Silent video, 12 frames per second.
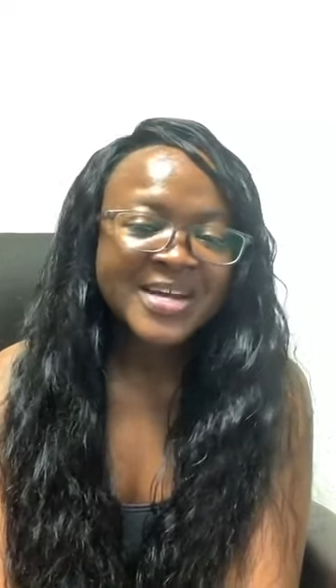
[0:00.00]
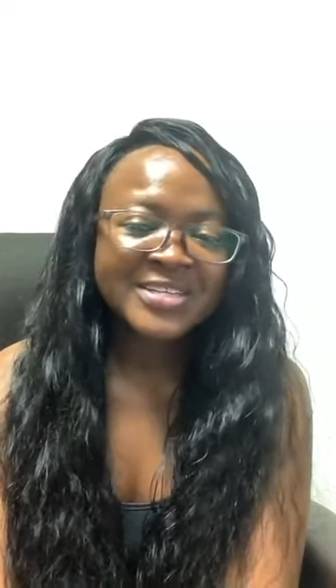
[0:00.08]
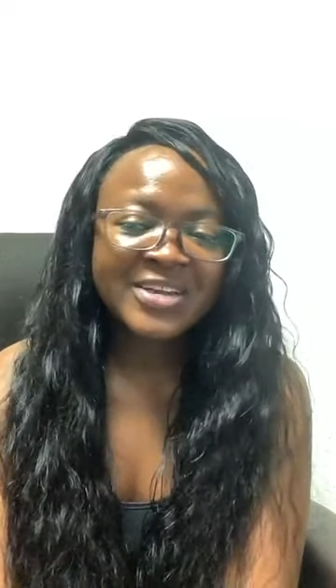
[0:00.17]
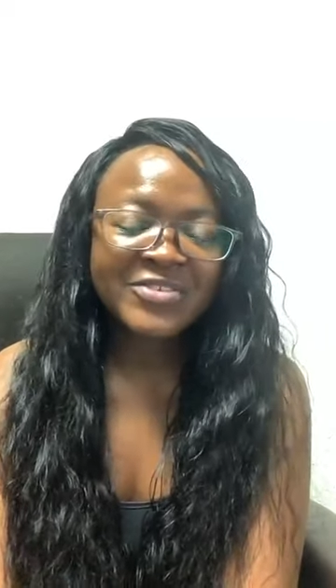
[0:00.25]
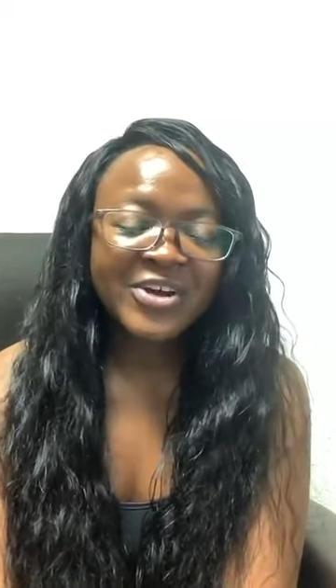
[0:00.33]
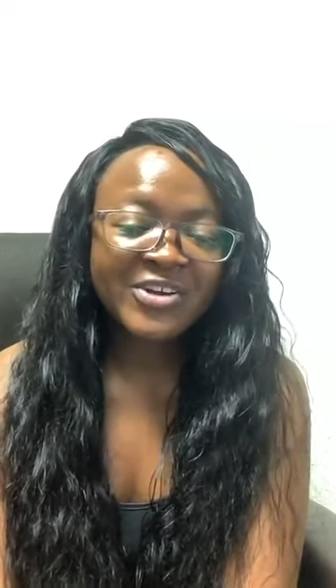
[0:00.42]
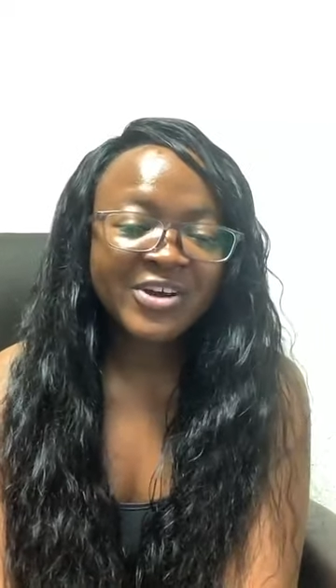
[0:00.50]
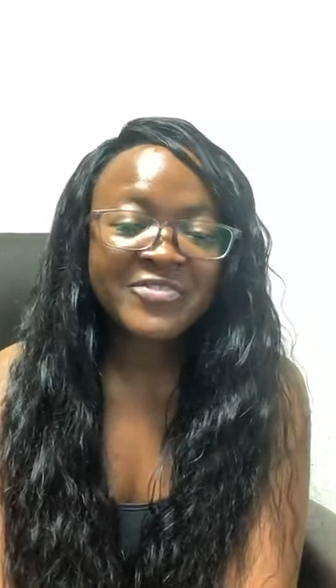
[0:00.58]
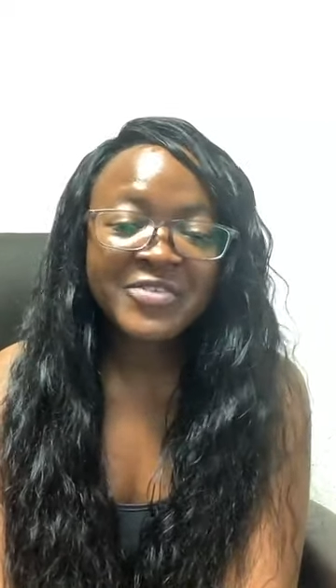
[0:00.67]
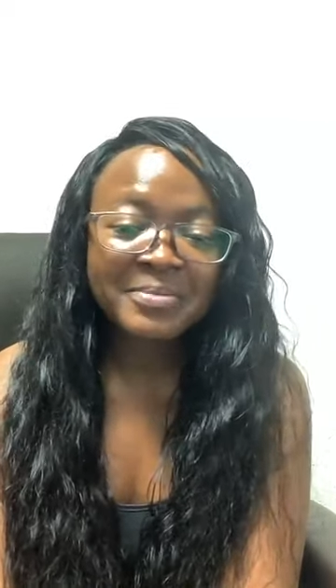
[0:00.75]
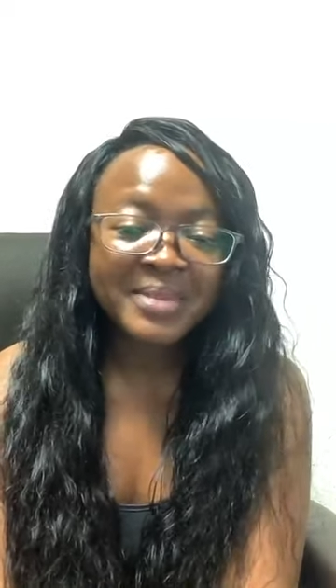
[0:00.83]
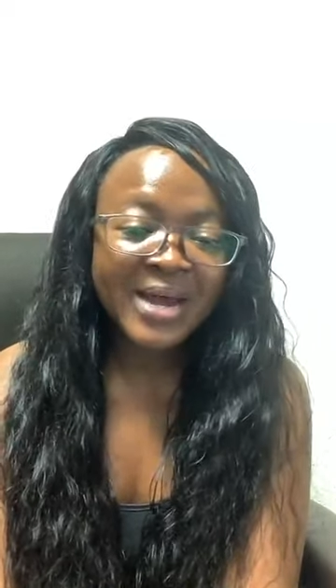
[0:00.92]
So if you're not
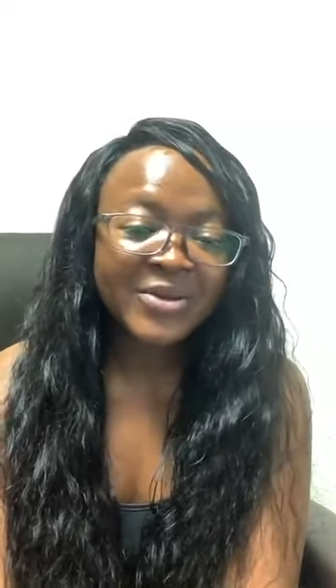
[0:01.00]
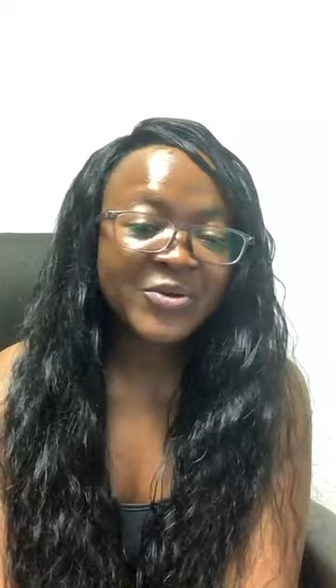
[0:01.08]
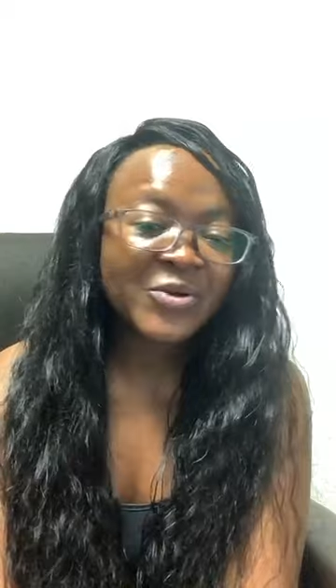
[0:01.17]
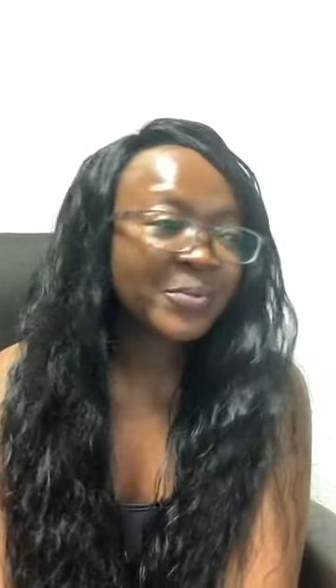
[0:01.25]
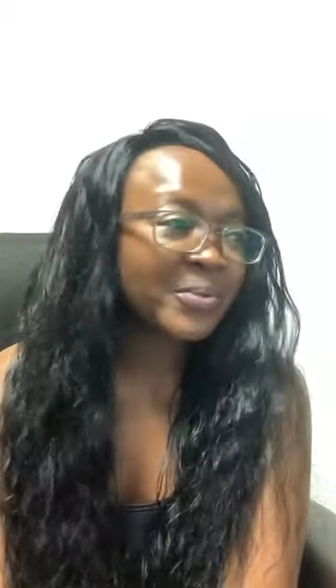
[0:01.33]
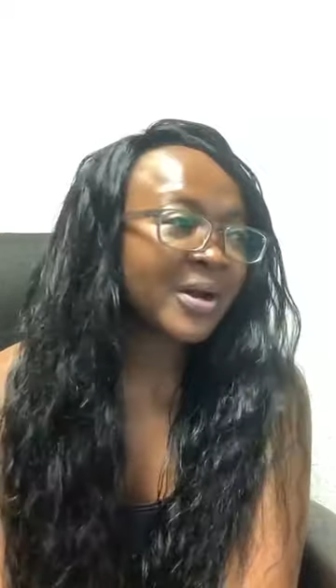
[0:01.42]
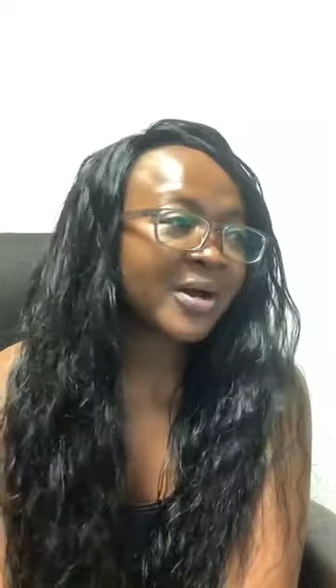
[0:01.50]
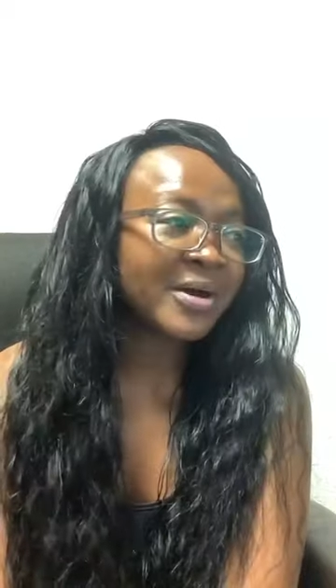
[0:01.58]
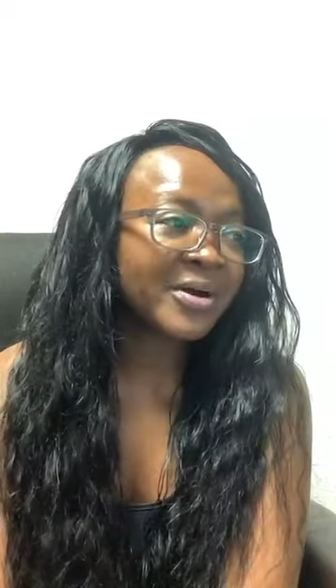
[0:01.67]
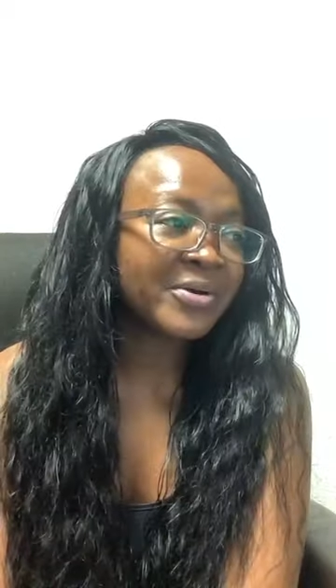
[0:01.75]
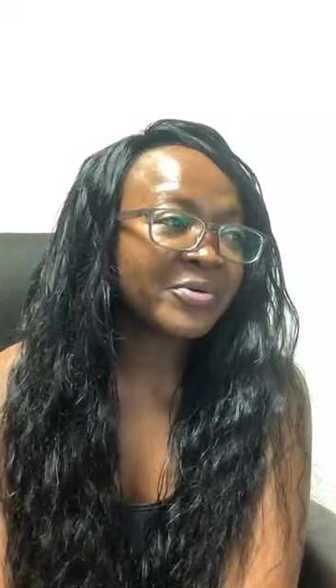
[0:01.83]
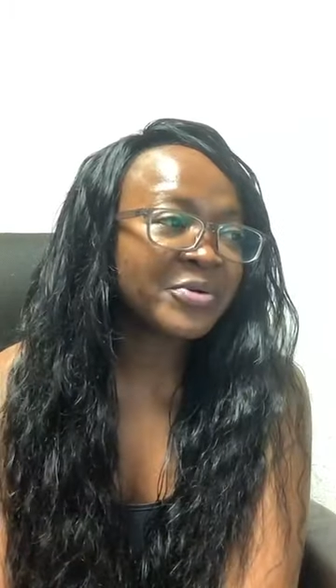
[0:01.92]
from that Europe
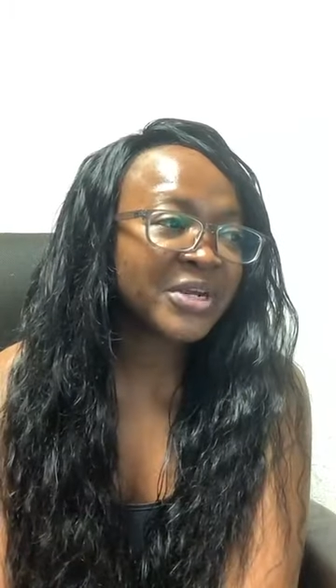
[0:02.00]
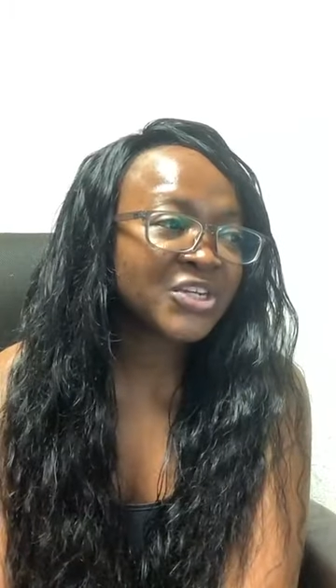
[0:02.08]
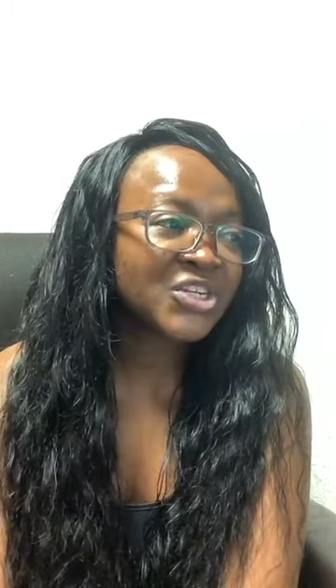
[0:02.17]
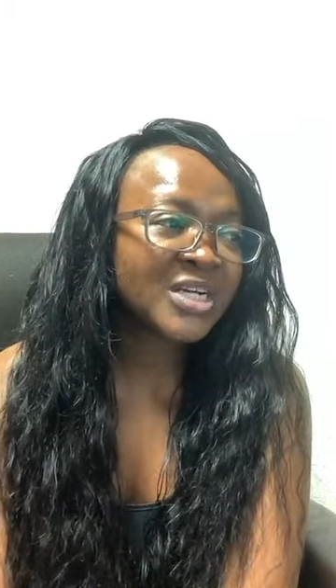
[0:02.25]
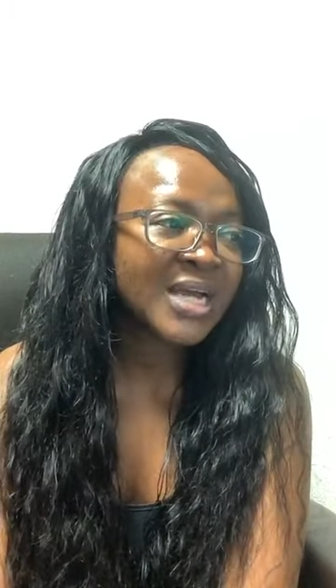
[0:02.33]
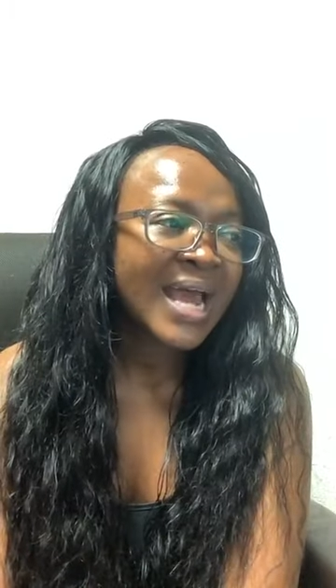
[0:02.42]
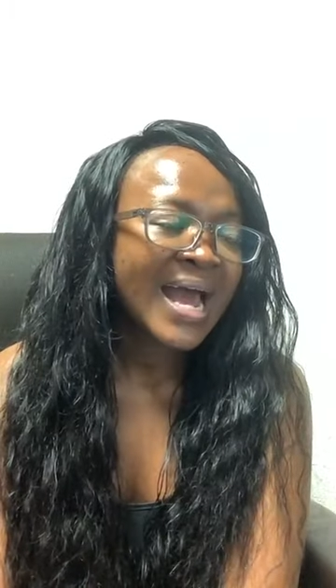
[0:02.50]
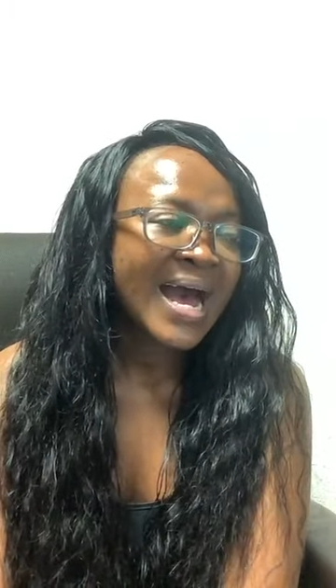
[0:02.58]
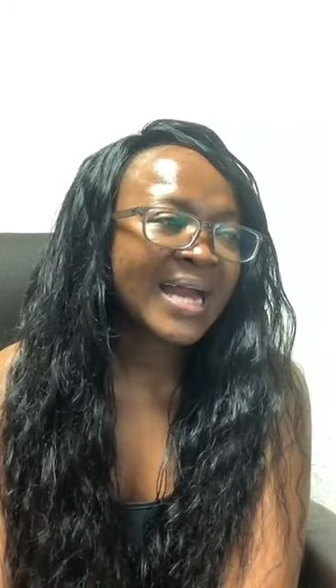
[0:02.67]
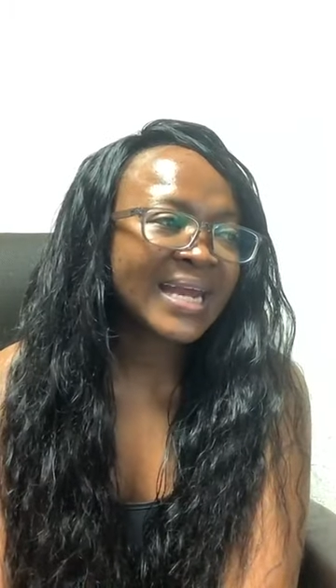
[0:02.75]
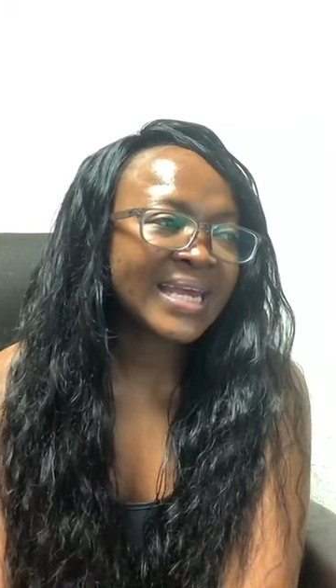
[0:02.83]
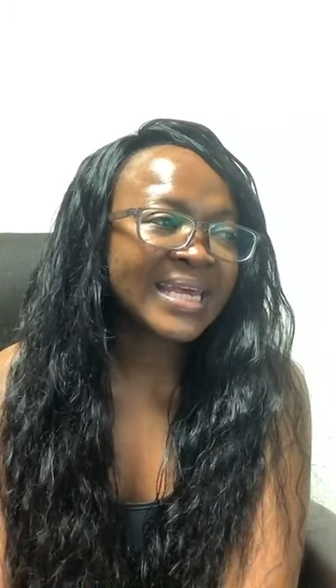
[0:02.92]
region
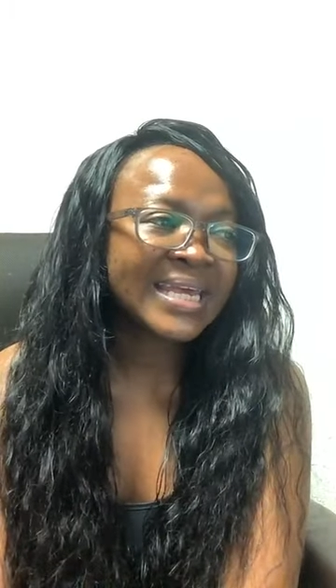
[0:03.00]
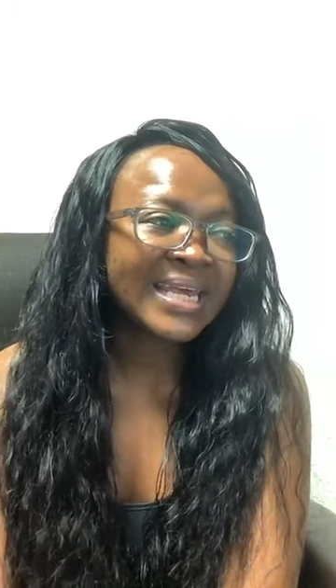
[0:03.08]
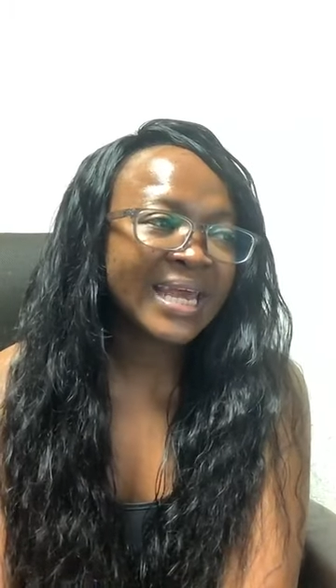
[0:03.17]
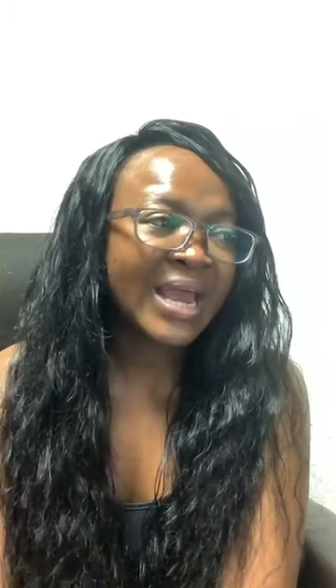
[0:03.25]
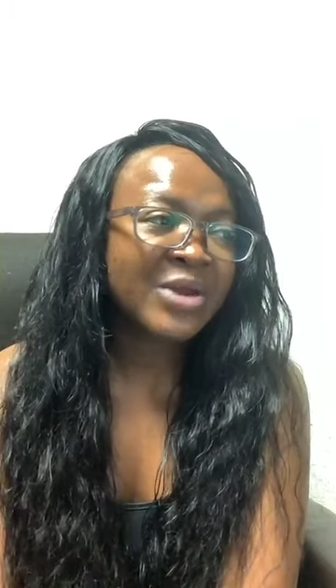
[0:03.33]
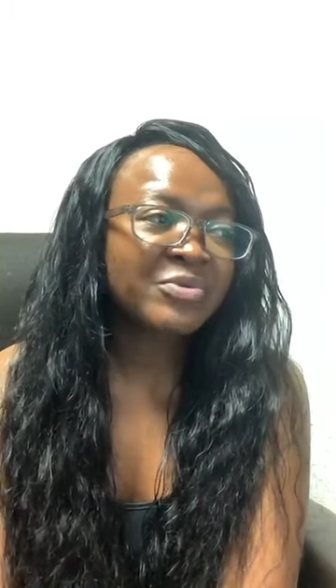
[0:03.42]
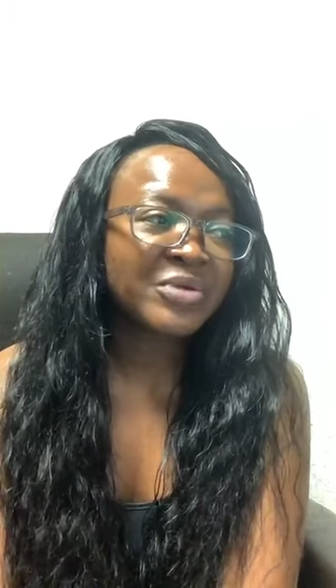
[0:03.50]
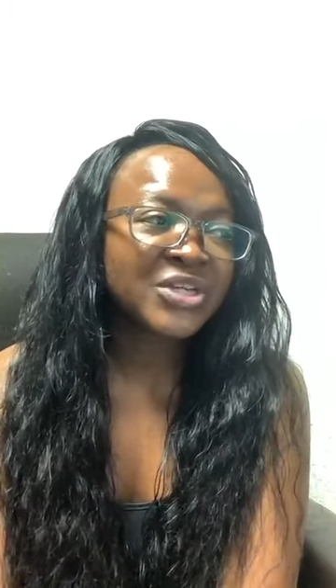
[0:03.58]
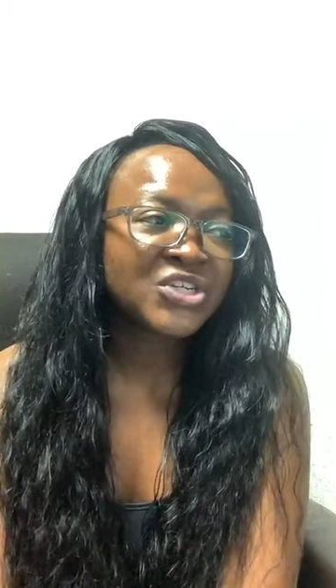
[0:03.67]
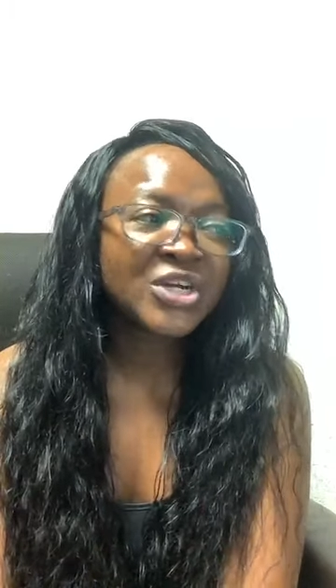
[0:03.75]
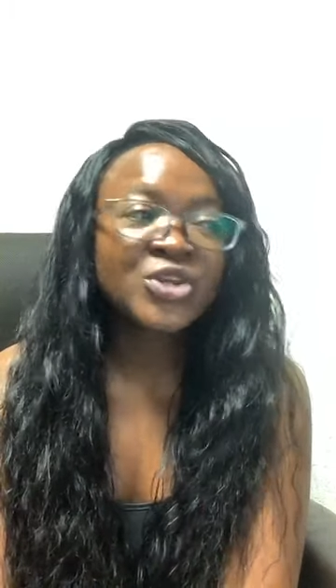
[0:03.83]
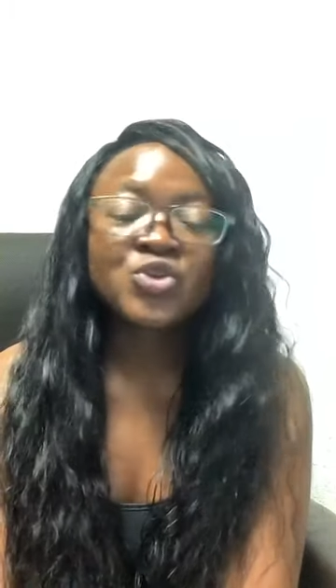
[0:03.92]
and the EEA region,